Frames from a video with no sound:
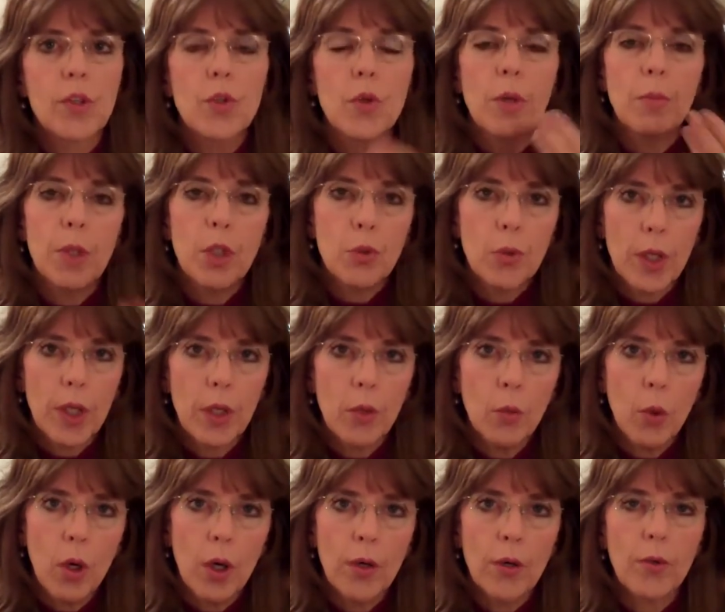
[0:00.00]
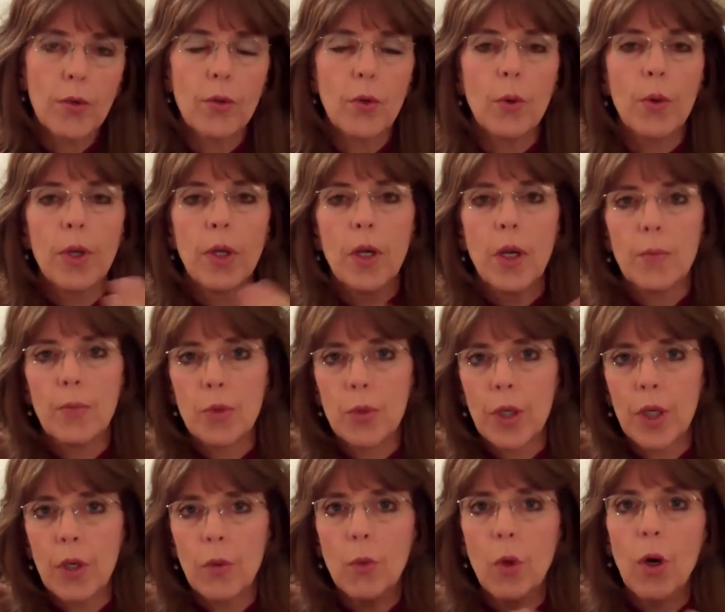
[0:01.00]
So I'd be drinking water, throwing it up,
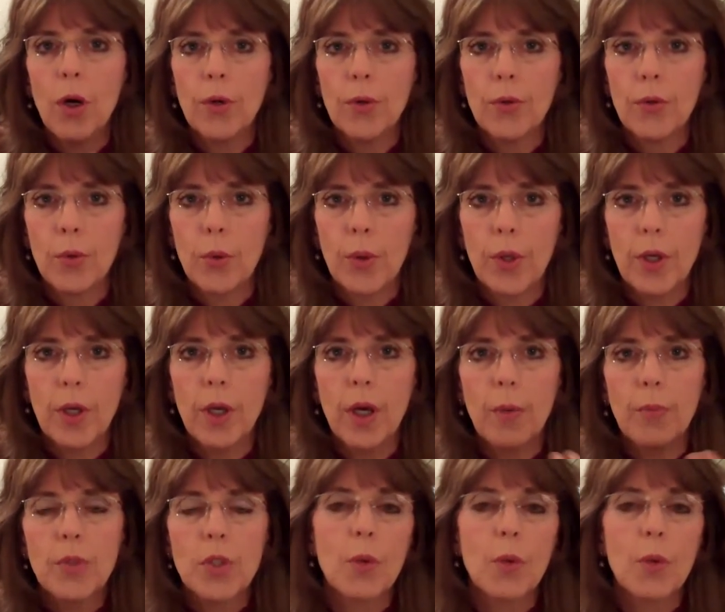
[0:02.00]
drinking water, throwing it up.